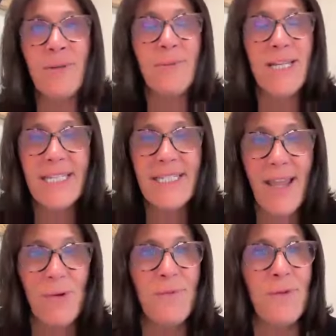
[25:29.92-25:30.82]
every week and
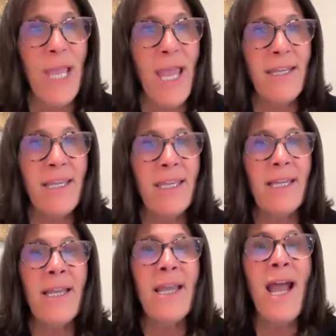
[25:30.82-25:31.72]
never
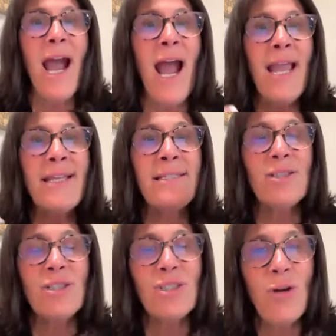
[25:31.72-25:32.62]
forgetting. I
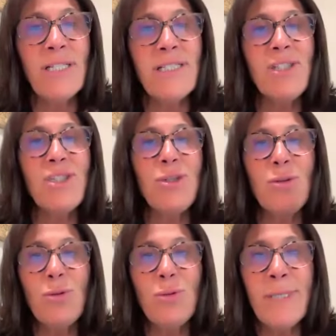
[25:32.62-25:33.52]
started
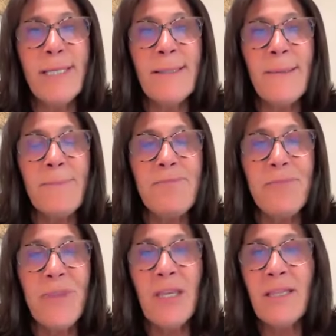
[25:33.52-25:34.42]
to
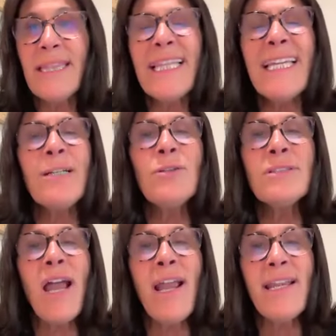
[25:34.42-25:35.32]
little
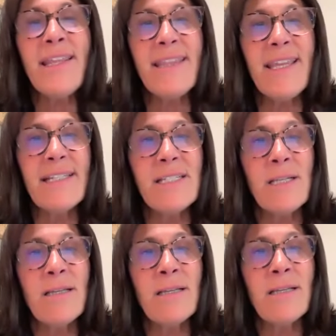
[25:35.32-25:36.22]
tiny things
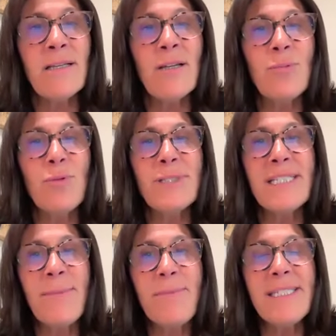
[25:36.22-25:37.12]

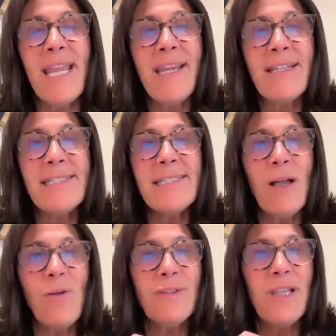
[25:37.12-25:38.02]
precipitated
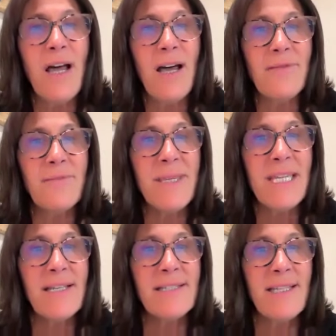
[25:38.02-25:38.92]
self love
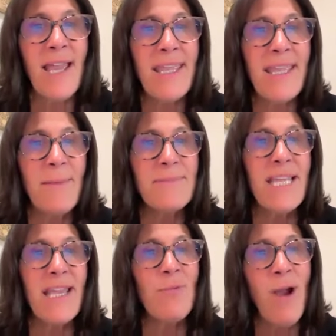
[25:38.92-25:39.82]
because I kept
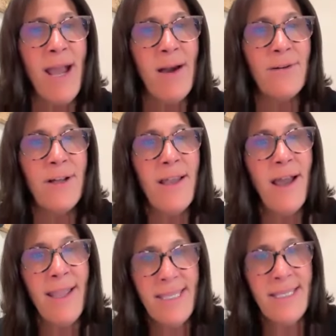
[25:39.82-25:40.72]
saying, wow,
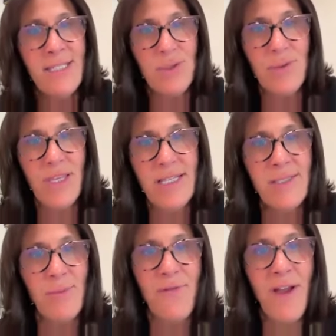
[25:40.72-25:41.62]
I can do
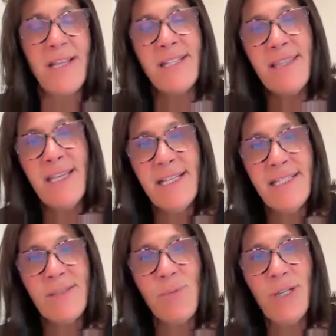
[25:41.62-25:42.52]
this. Well, if I did
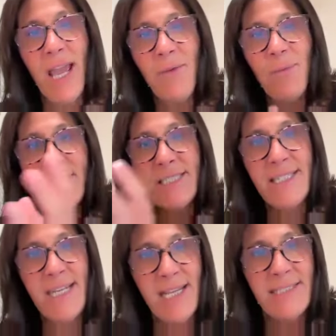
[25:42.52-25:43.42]
this, well, now what's
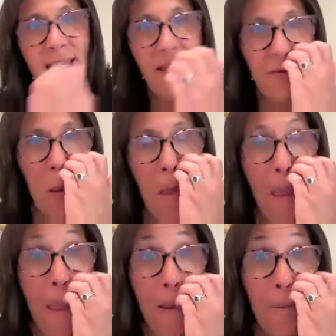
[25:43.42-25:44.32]
the next level?
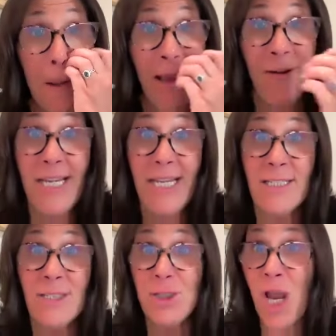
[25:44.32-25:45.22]
Yep. Well, now I need
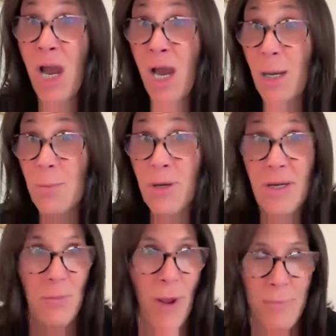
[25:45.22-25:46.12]
a job.
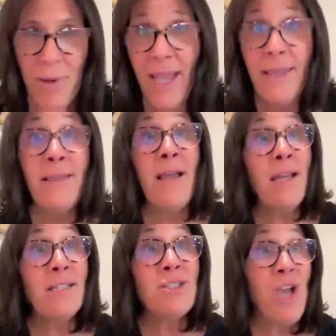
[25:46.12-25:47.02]
Went back and
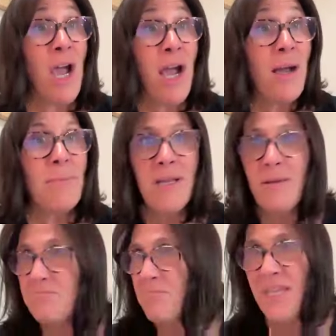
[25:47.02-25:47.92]
got a job.
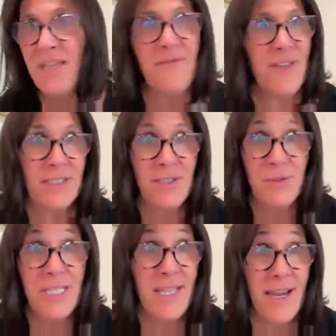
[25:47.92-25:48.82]
Big
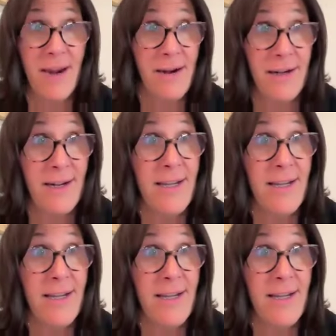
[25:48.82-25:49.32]
victory there.